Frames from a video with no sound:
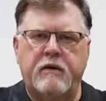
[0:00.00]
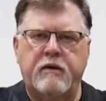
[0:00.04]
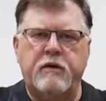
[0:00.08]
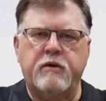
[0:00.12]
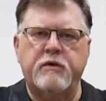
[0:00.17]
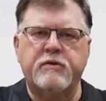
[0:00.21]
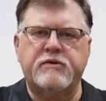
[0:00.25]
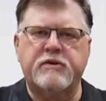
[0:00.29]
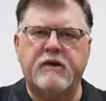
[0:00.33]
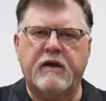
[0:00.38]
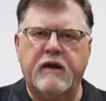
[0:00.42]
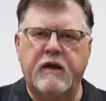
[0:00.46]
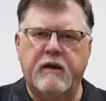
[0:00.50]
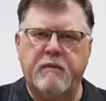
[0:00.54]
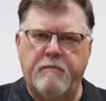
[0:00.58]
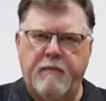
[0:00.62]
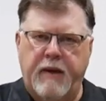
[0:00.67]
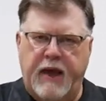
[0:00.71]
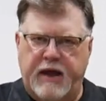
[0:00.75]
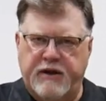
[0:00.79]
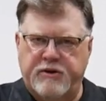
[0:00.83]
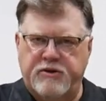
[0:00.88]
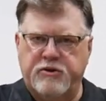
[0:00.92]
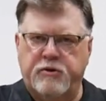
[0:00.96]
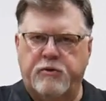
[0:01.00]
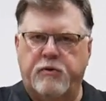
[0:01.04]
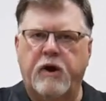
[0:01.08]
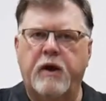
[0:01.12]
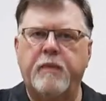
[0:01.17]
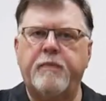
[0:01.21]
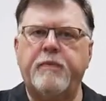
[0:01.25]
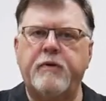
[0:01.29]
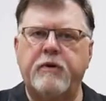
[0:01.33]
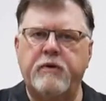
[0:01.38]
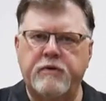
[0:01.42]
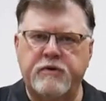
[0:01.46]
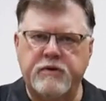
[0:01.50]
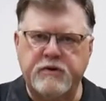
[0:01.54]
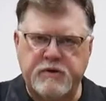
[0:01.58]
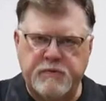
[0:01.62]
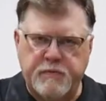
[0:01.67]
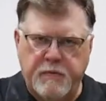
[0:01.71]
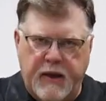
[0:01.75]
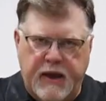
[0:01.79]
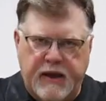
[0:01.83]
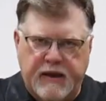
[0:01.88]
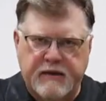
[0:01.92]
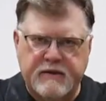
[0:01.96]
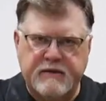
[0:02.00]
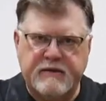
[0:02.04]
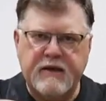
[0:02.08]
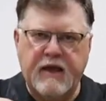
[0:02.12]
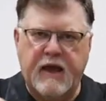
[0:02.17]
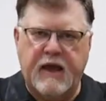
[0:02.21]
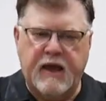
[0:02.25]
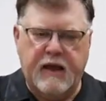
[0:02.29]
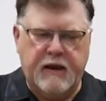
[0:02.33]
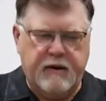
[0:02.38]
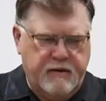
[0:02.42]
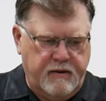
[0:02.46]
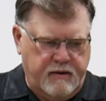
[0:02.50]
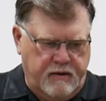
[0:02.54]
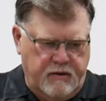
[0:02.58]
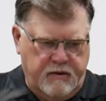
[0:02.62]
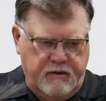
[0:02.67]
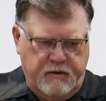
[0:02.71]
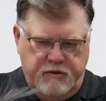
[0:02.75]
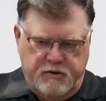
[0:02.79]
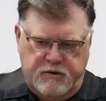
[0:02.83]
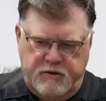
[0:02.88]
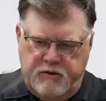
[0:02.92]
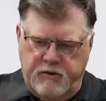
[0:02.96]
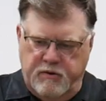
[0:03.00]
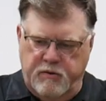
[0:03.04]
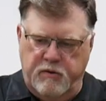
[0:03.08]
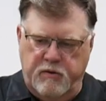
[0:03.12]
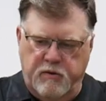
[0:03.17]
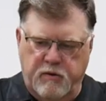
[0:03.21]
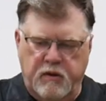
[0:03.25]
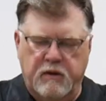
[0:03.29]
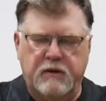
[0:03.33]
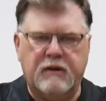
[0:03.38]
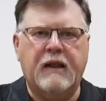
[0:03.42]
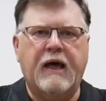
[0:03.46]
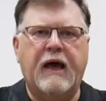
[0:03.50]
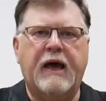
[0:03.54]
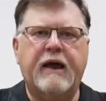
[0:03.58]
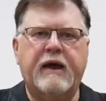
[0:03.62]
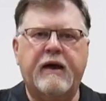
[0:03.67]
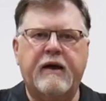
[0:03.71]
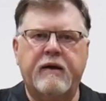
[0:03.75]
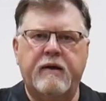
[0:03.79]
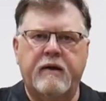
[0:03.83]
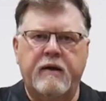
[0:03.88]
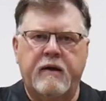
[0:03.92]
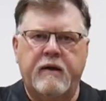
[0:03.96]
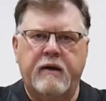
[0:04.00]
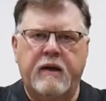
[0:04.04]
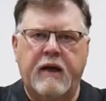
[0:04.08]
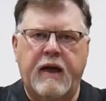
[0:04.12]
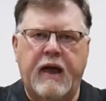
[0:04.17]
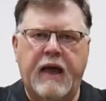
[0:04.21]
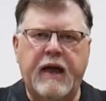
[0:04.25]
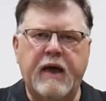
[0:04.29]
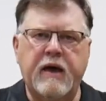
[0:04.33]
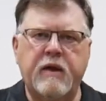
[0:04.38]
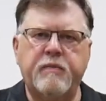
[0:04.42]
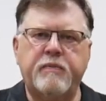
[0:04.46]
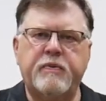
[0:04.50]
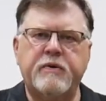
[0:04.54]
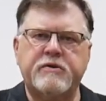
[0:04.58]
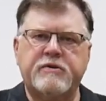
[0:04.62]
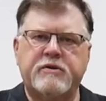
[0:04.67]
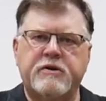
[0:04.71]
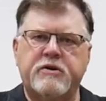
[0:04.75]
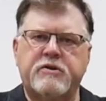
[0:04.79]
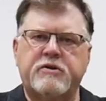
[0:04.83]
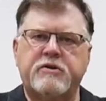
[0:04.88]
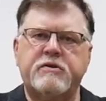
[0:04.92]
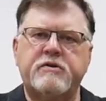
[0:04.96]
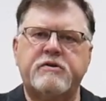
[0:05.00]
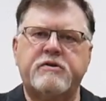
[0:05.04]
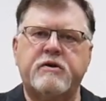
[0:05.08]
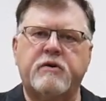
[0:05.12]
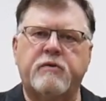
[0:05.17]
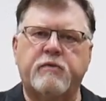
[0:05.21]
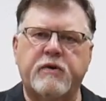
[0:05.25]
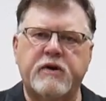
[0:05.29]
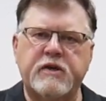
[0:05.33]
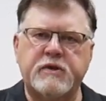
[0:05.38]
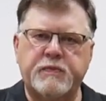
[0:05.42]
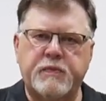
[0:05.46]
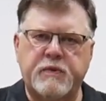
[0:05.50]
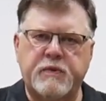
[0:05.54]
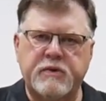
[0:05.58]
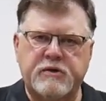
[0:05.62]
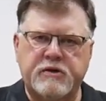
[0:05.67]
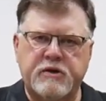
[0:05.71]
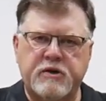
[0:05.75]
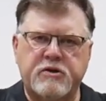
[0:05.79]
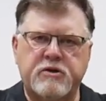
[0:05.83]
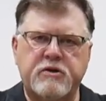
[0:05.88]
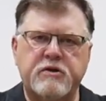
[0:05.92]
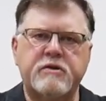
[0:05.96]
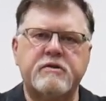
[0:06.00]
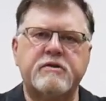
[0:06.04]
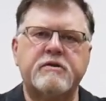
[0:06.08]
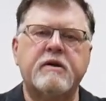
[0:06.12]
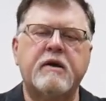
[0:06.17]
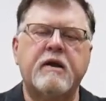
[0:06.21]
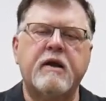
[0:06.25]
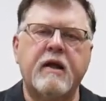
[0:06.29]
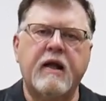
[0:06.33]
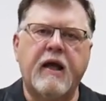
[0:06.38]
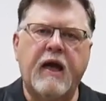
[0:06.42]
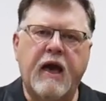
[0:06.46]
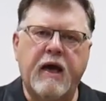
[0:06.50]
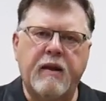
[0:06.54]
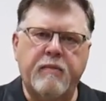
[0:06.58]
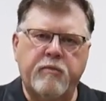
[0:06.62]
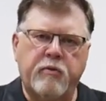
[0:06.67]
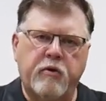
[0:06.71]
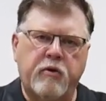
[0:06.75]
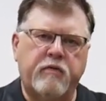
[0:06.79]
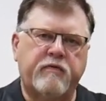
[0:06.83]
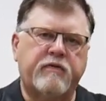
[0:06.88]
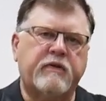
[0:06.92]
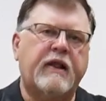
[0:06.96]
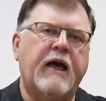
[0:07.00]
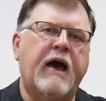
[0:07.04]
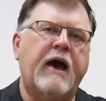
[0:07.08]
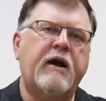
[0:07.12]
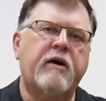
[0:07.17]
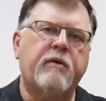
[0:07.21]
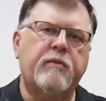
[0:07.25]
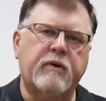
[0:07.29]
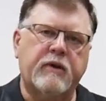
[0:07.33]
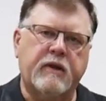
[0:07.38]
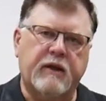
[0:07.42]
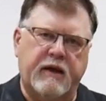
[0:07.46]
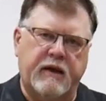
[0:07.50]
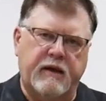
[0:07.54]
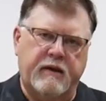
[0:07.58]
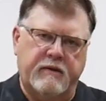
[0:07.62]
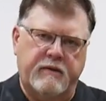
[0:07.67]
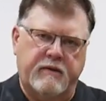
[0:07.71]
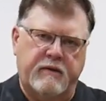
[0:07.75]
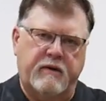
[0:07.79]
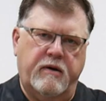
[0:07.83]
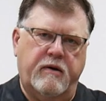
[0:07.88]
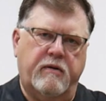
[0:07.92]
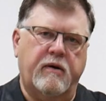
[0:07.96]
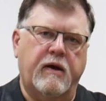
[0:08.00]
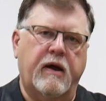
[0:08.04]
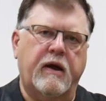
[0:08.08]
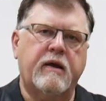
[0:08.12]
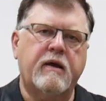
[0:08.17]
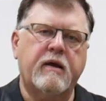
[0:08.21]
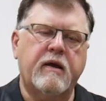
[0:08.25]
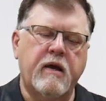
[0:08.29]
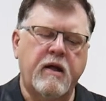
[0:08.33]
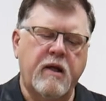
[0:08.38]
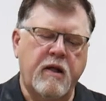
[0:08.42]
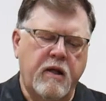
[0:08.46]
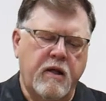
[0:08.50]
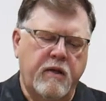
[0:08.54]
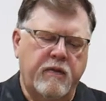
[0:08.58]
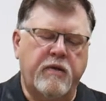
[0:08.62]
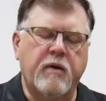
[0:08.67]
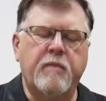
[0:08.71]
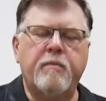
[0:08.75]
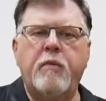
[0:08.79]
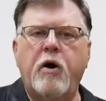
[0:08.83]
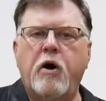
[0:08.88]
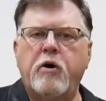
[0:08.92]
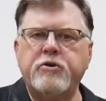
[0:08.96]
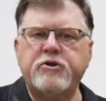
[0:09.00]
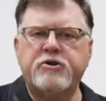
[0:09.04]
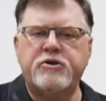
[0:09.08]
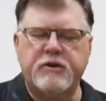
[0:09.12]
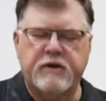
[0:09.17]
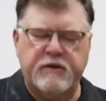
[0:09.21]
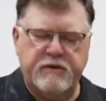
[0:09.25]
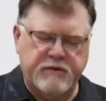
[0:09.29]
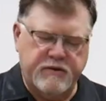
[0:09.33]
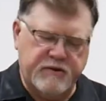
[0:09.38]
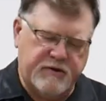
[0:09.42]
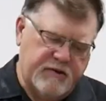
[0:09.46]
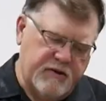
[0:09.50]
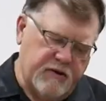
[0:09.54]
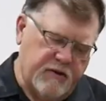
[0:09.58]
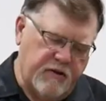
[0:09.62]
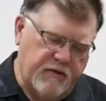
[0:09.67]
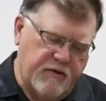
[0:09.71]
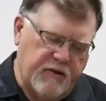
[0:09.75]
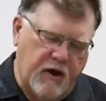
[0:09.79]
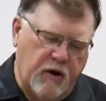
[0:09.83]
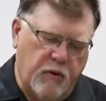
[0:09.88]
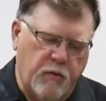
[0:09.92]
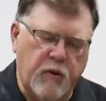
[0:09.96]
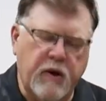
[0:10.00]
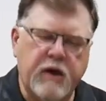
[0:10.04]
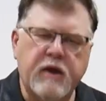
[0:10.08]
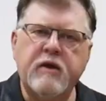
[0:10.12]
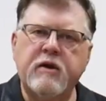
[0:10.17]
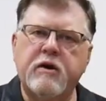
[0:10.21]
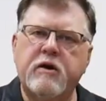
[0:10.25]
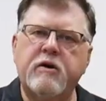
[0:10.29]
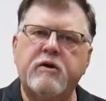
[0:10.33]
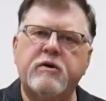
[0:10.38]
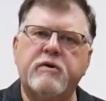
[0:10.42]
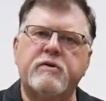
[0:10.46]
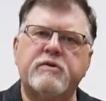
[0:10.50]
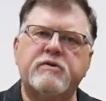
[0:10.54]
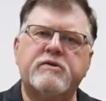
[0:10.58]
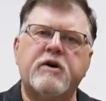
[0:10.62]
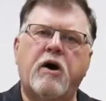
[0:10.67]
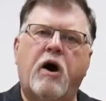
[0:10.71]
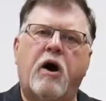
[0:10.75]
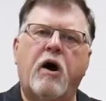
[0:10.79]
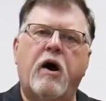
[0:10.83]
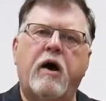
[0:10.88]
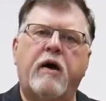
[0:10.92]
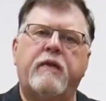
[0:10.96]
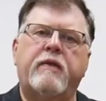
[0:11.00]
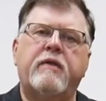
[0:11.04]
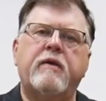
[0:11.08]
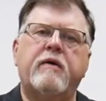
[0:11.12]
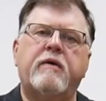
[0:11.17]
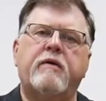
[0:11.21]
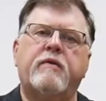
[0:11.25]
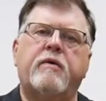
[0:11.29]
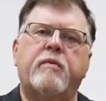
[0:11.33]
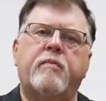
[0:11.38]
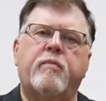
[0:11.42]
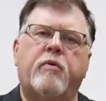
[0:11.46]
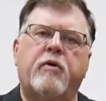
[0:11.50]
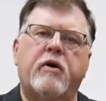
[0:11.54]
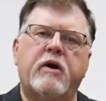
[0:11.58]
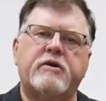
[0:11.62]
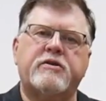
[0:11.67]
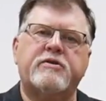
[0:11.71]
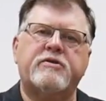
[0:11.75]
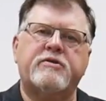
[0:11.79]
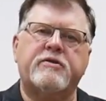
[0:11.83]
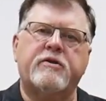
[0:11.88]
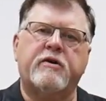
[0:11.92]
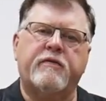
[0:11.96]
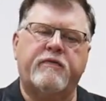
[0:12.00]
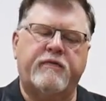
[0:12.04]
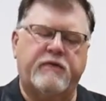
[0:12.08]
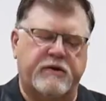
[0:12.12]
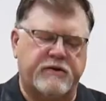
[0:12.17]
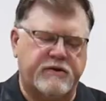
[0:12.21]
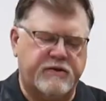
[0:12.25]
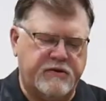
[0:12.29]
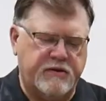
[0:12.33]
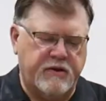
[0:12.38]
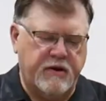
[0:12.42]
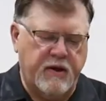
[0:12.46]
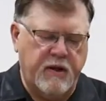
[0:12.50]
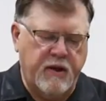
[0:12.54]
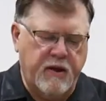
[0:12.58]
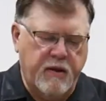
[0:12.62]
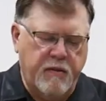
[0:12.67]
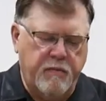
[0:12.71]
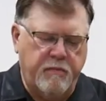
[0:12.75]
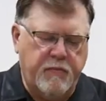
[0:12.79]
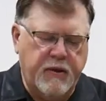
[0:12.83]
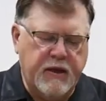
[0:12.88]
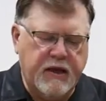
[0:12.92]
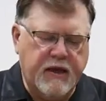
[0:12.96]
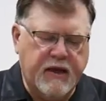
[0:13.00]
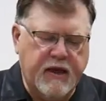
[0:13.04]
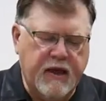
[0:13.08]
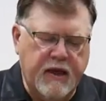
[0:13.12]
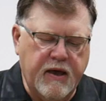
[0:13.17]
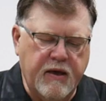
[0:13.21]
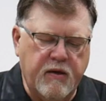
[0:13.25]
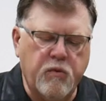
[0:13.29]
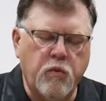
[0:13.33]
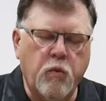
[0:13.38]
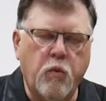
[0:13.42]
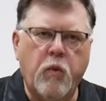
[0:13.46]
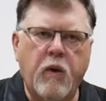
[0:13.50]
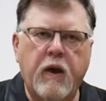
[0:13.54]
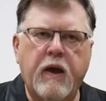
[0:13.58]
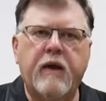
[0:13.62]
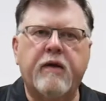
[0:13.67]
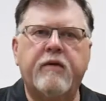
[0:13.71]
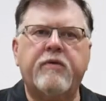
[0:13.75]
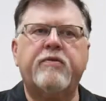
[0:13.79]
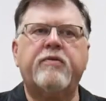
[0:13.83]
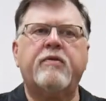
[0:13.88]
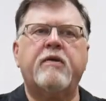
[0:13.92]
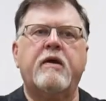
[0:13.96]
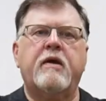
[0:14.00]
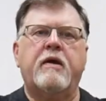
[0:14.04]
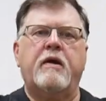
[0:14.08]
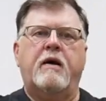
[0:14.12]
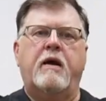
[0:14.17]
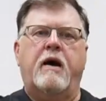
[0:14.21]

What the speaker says: using match grip. You just maintain two like hand positions and wrist positions and move laterally, all right? The motions that we use on the brush surface begin with